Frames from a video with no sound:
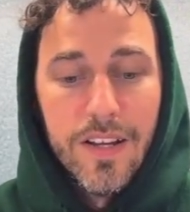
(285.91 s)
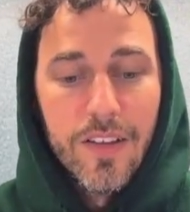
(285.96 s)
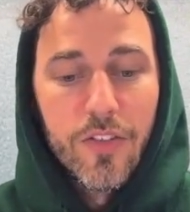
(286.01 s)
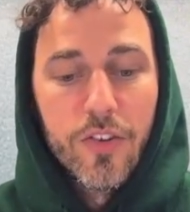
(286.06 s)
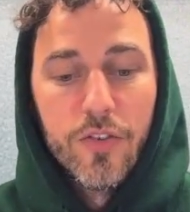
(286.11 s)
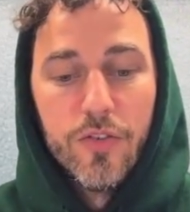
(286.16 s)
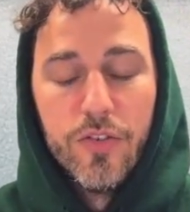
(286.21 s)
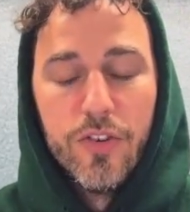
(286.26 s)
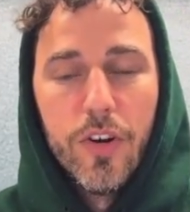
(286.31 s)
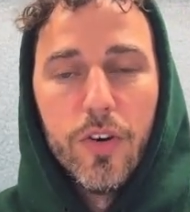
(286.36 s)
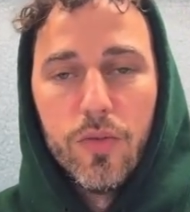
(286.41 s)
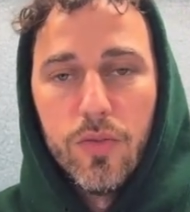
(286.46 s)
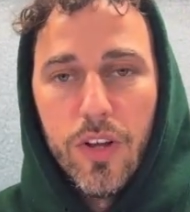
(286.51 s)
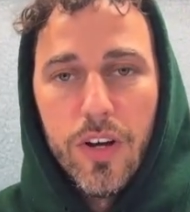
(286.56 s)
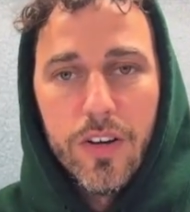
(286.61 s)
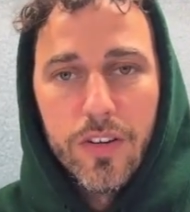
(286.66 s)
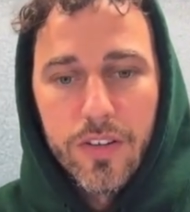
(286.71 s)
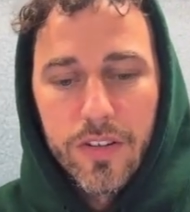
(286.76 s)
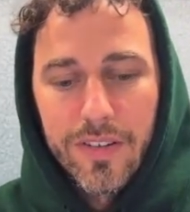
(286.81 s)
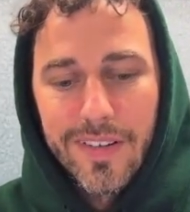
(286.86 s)
They're no
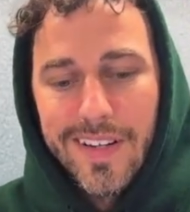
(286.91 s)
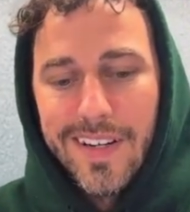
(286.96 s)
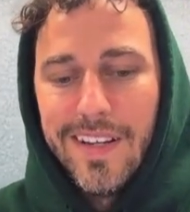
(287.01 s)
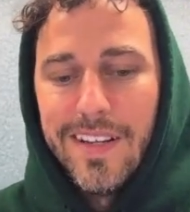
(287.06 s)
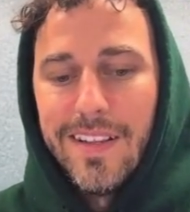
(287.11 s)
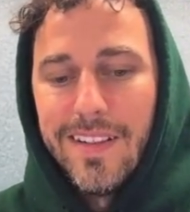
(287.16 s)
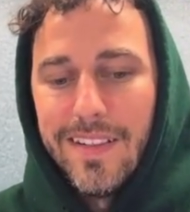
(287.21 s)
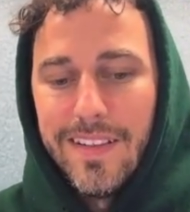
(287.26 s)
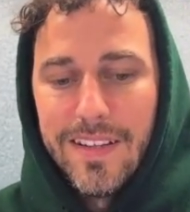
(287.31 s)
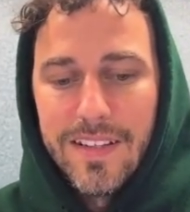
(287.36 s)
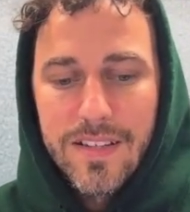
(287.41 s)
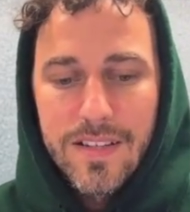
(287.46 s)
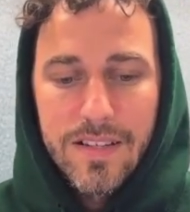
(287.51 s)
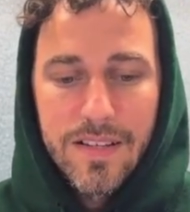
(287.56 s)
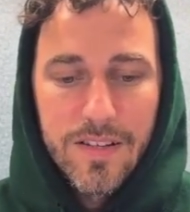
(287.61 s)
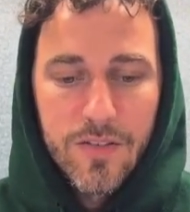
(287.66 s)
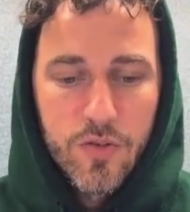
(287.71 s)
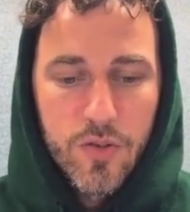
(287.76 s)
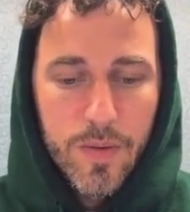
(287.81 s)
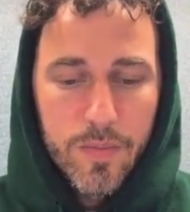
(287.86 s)
longer in this
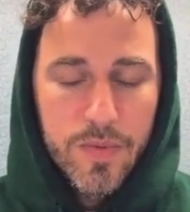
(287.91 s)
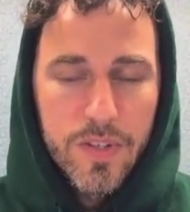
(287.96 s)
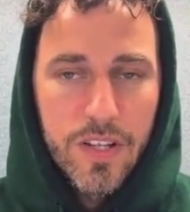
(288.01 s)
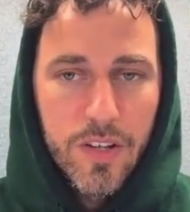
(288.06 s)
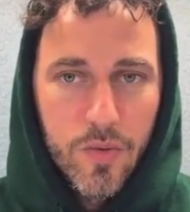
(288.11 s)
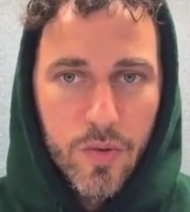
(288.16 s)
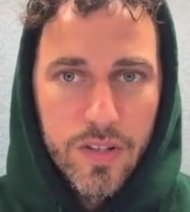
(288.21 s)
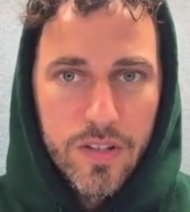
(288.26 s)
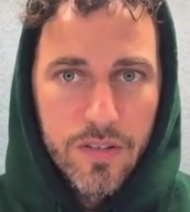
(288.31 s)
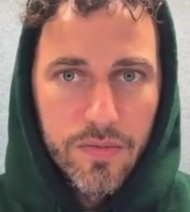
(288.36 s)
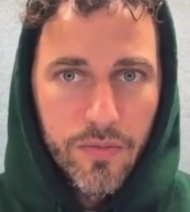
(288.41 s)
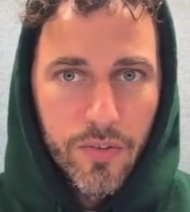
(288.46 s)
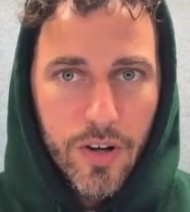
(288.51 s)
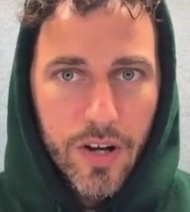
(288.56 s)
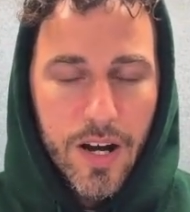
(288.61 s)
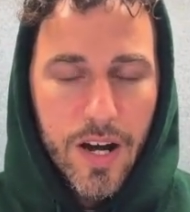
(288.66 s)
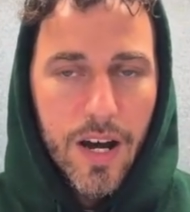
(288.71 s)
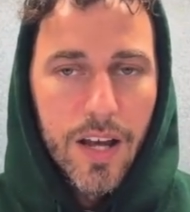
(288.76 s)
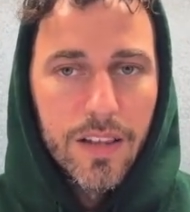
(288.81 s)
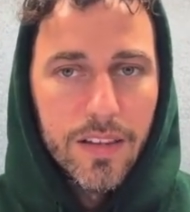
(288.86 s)
drip sequence for a
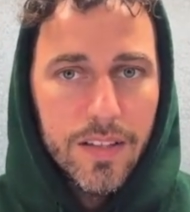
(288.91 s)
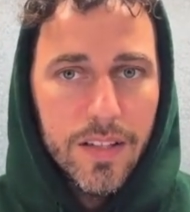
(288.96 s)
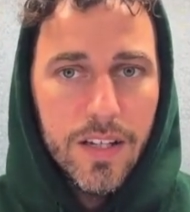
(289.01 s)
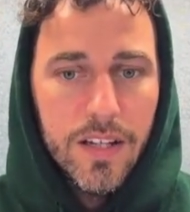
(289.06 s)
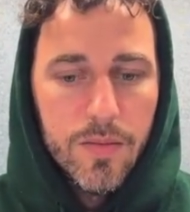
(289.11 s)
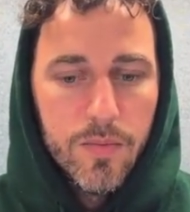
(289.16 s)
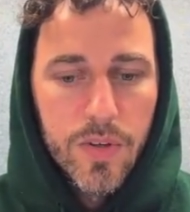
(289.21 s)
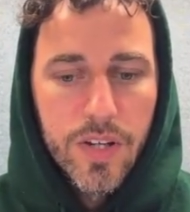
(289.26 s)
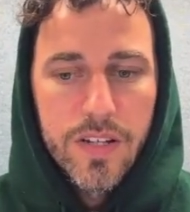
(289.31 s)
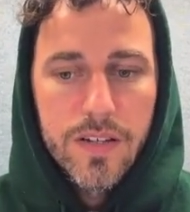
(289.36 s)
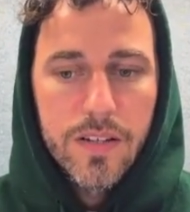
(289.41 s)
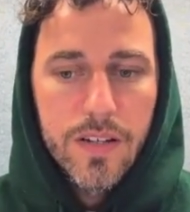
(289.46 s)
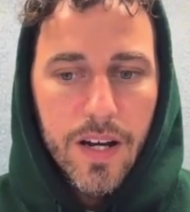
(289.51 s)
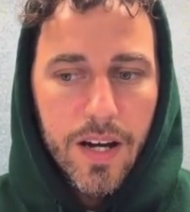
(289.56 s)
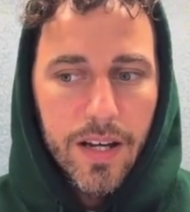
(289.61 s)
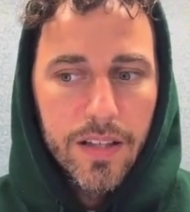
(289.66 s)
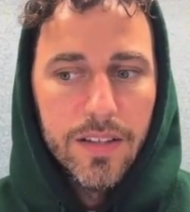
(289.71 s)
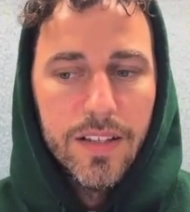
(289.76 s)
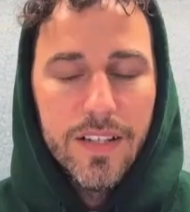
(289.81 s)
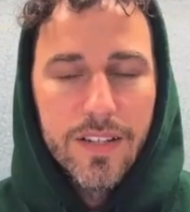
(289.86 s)
hot lead because the
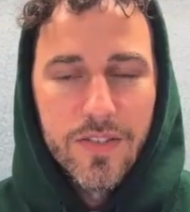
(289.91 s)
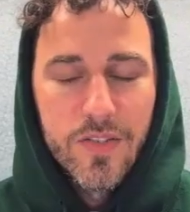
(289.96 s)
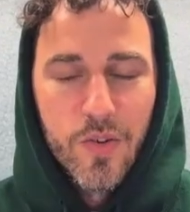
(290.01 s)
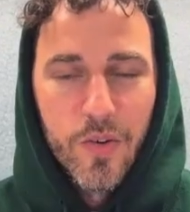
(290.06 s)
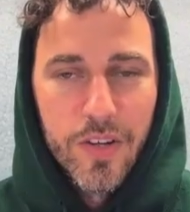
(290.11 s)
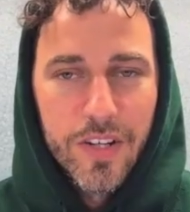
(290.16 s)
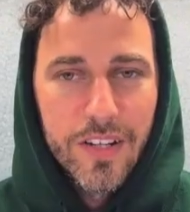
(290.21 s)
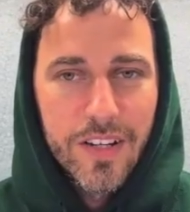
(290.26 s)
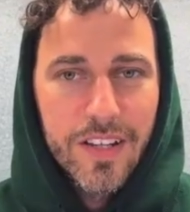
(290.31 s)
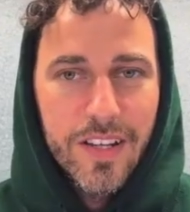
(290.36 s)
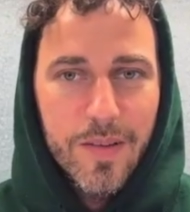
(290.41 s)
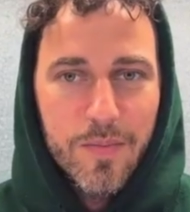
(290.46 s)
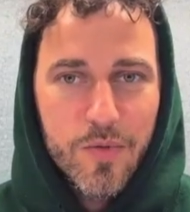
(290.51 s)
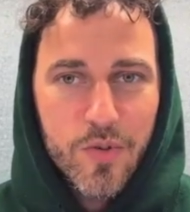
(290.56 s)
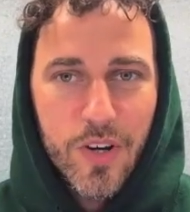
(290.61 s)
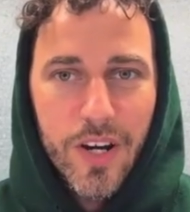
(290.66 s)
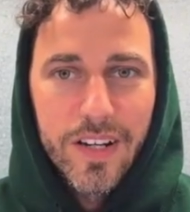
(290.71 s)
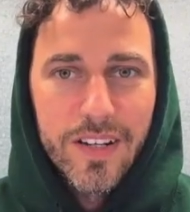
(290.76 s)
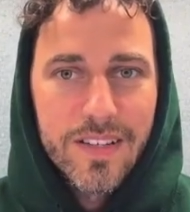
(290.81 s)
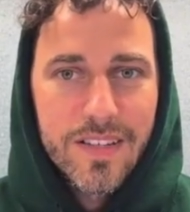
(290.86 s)
hot lead is going to keep
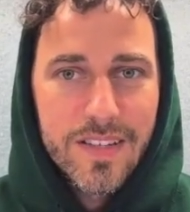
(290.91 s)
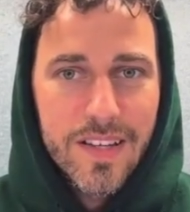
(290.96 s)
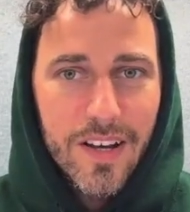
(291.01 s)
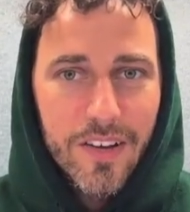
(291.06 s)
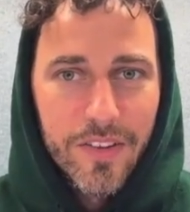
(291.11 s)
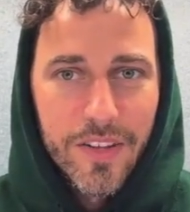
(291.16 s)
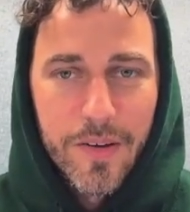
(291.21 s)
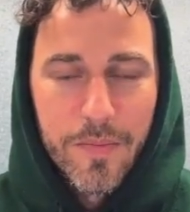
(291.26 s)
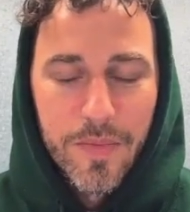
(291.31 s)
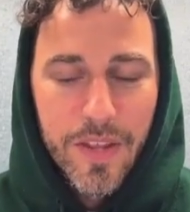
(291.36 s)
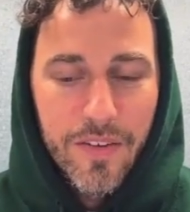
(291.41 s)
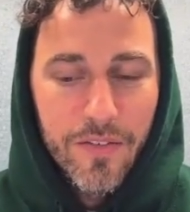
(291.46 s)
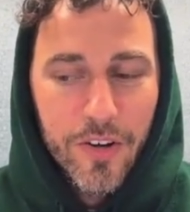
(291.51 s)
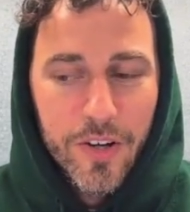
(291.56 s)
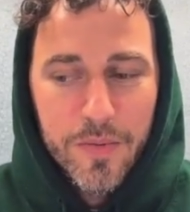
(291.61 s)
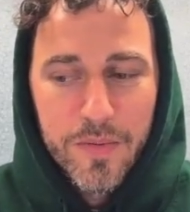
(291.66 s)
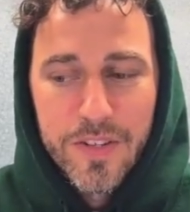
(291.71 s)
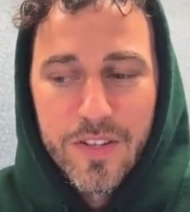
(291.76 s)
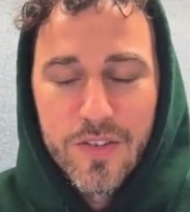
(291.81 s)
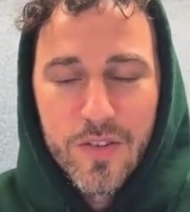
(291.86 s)
trying to sell them. They've
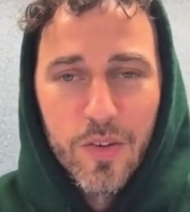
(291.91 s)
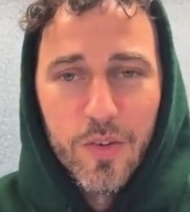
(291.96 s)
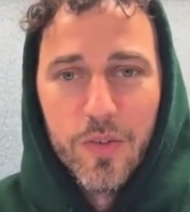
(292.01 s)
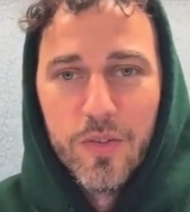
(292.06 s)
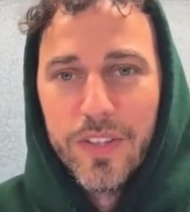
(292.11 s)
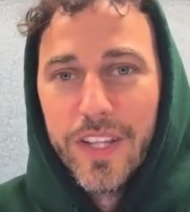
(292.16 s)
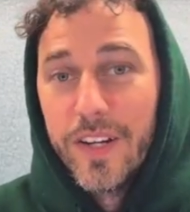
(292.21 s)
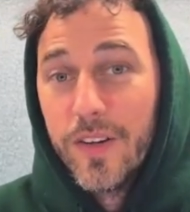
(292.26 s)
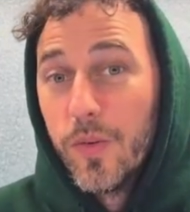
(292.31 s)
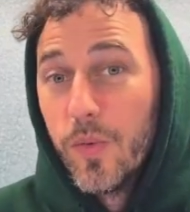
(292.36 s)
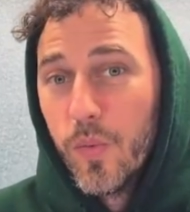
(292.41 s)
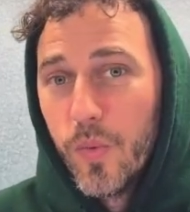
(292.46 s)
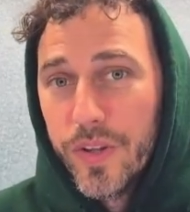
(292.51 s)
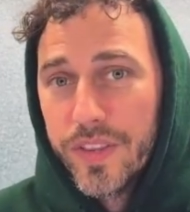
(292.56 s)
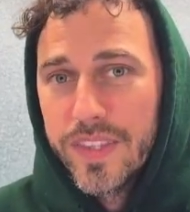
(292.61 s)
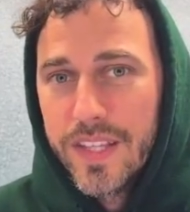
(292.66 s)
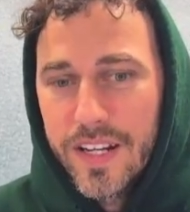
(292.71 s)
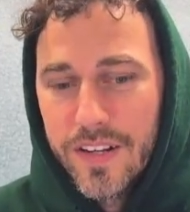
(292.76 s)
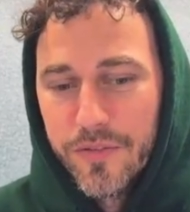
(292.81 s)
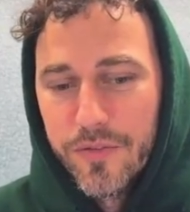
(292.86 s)
already been sold. They don't
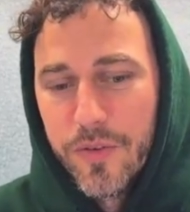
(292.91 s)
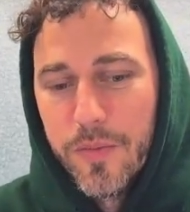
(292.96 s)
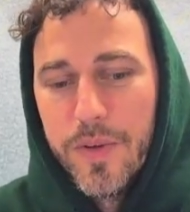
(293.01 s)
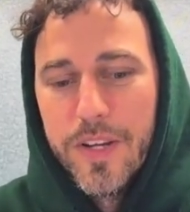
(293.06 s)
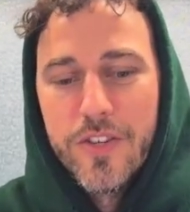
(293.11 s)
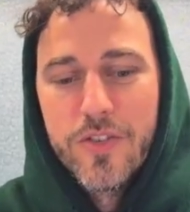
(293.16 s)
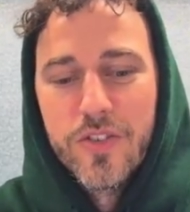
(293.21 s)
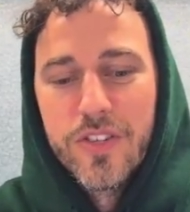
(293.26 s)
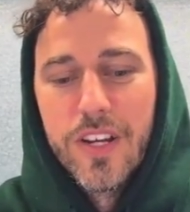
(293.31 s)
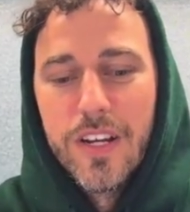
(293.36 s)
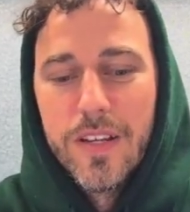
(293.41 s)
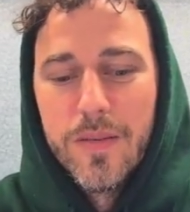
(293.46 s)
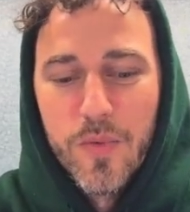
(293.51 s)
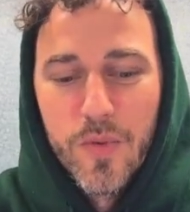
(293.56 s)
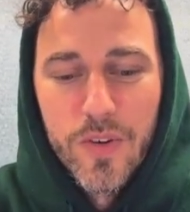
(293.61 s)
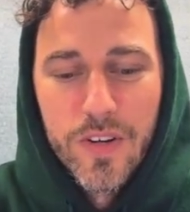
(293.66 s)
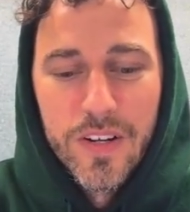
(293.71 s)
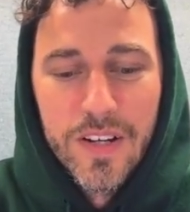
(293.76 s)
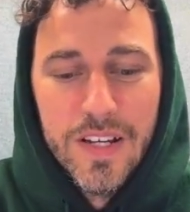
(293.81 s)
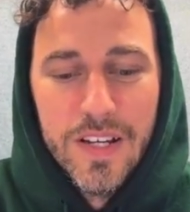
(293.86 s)
want that information
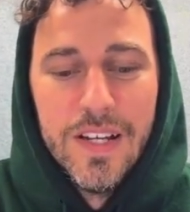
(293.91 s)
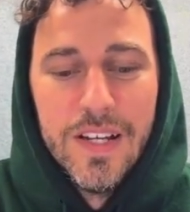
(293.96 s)
anymore.